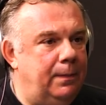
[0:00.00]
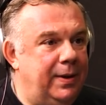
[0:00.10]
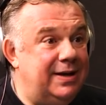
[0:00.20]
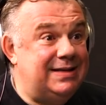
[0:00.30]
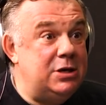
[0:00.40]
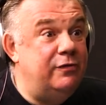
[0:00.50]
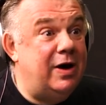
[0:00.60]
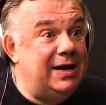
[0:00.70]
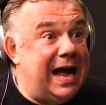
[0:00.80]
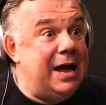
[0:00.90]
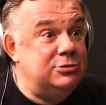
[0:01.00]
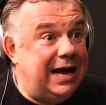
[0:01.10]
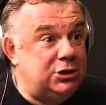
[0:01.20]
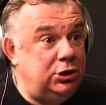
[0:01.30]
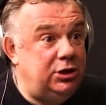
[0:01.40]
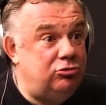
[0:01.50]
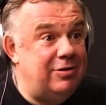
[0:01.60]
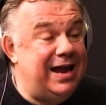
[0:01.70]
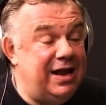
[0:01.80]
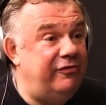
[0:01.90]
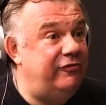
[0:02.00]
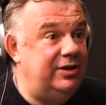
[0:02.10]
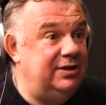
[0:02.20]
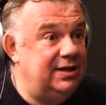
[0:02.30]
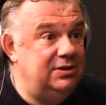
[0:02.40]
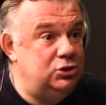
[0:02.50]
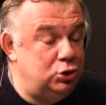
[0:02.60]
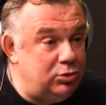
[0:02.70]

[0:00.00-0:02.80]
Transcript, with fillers: Because then you've got a guy who's actually creative and can yeah.